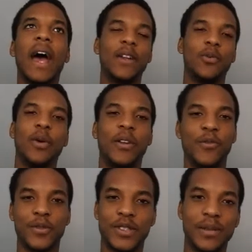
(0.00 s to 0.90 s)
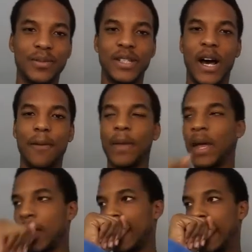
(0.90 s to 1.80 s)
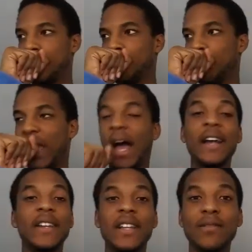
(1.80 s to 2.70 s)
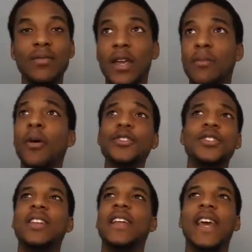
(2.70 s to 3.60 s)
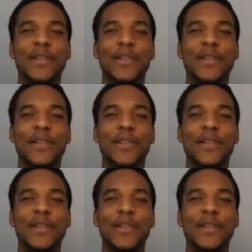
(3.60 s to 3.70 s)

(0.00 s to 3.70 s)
had a win for some time. And emotionally